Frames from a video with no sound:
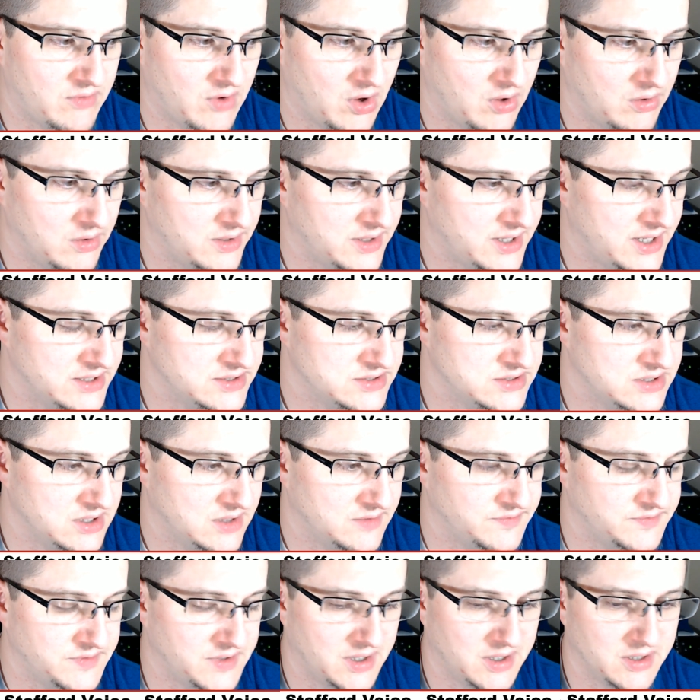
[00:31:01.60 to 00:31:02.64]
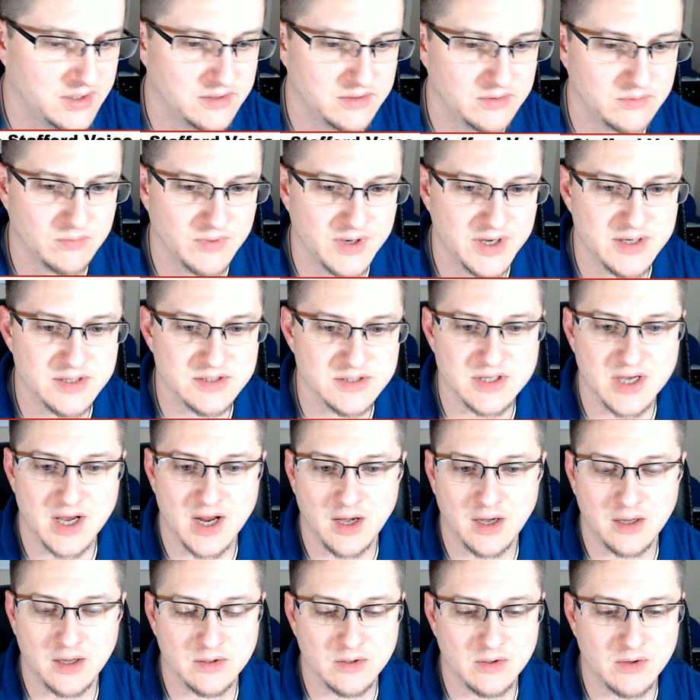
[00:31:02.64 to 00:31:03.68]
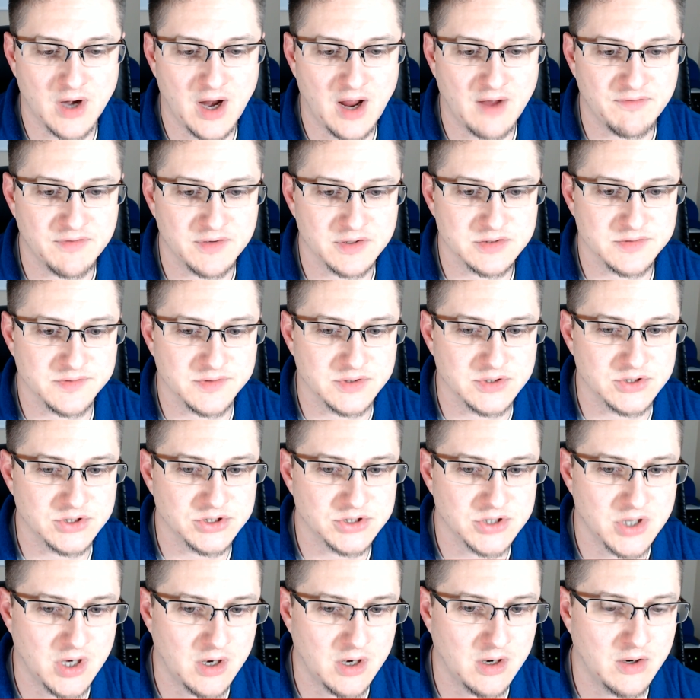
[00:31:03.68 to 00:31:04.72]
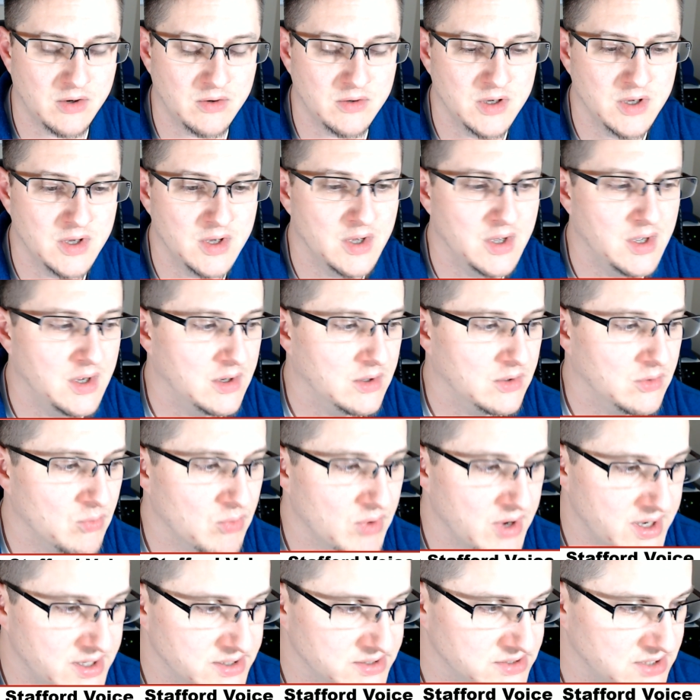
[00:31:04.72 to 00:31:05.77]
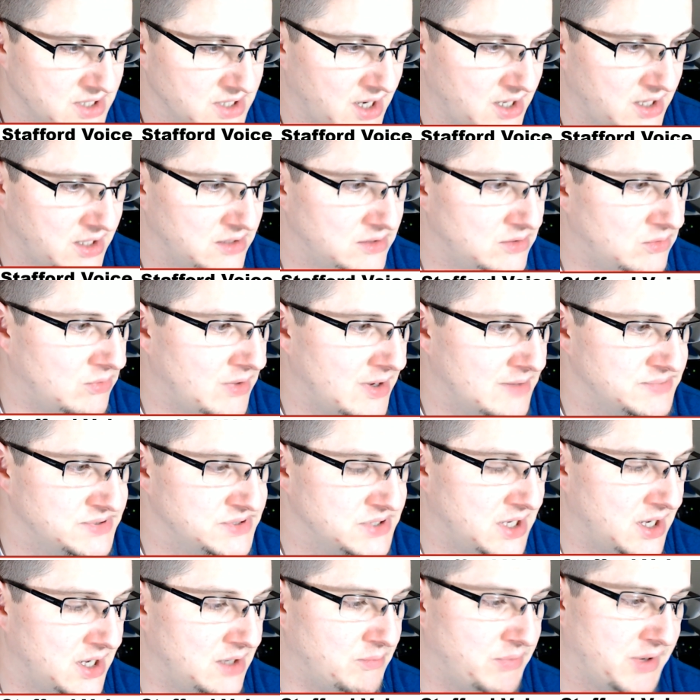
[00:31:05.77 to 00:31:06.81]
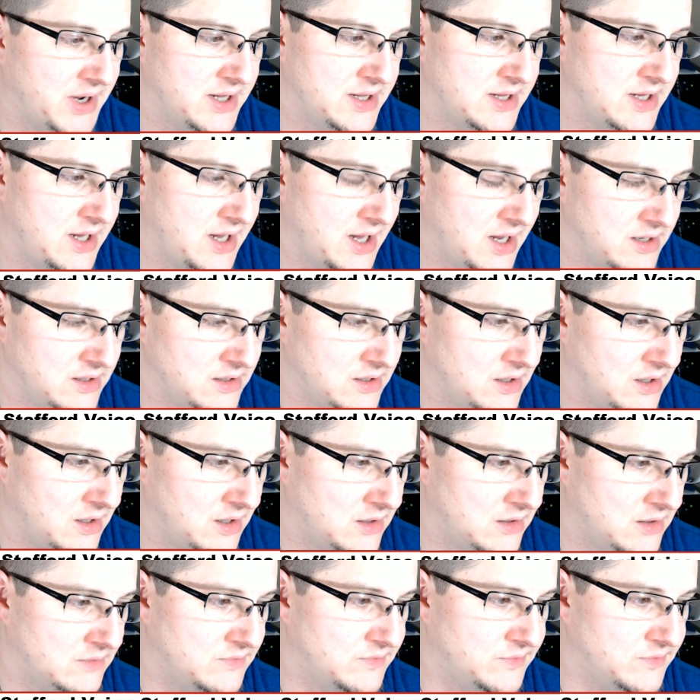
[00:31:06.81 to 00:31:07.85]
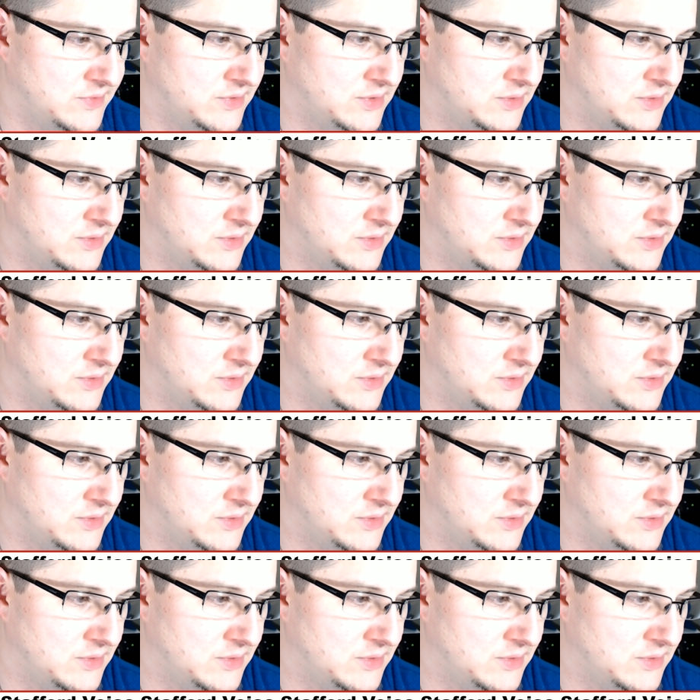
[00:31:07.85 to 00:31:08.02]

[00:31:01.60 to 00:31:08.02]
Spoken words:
all of that stuff done, redesigning the graphics for the show, redesigning the website by the end of